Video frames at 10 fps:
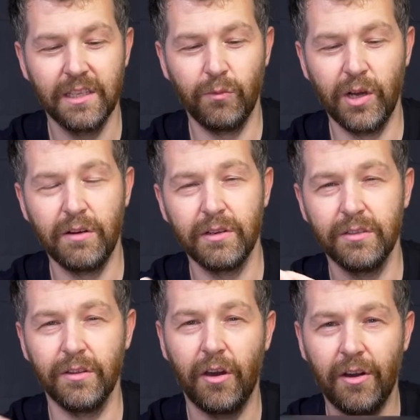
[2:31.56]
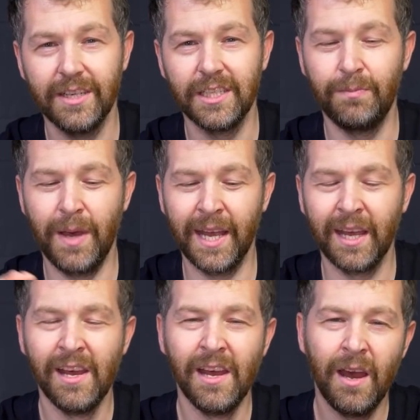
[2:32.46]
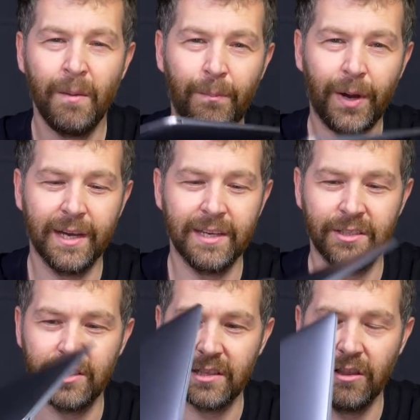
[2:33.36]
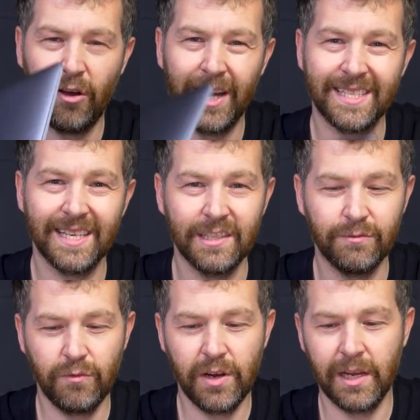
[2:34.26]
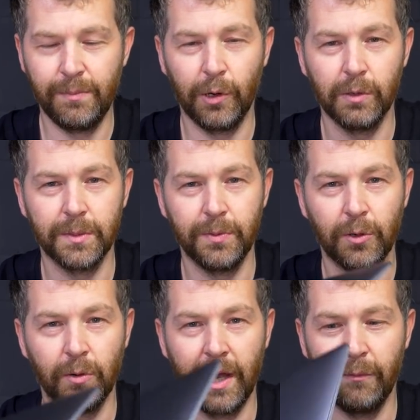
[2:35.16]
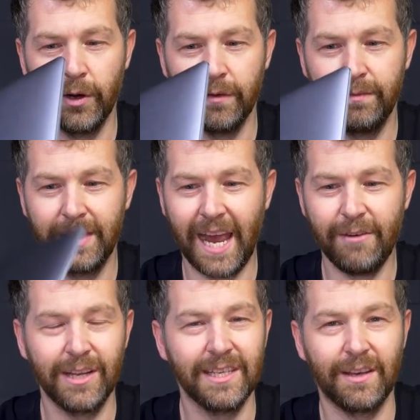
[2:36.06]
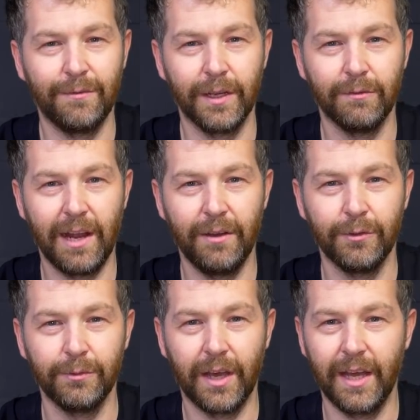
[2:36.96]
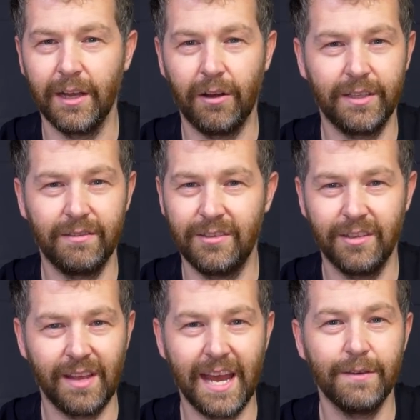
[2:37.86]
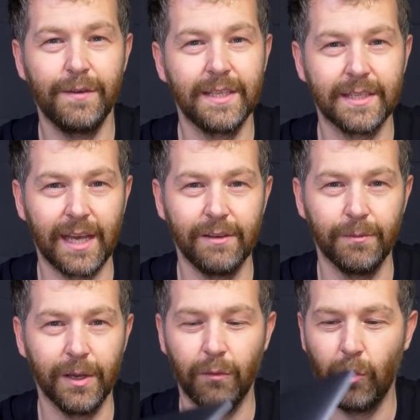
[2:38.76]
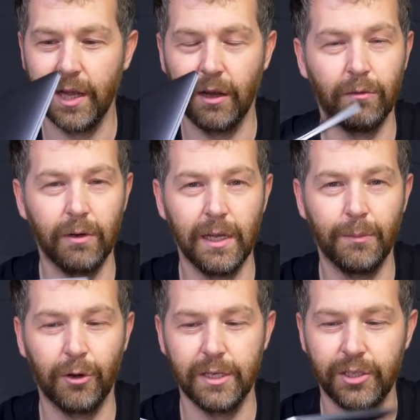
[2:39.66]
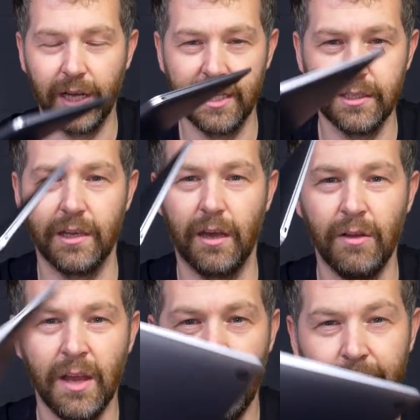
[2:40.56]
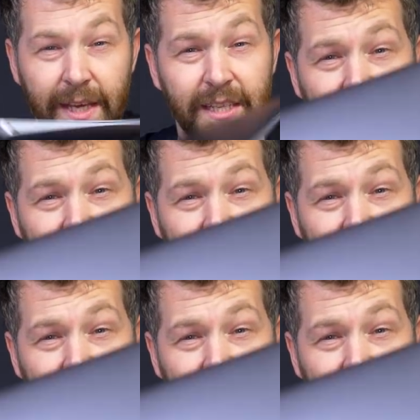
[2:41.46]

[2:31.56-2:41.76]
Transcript: the world, it's not the highest spec, but it's just light, it's really portable, and when I'm carrying something around all day, anything to save a bit of weight I really appreciate. So this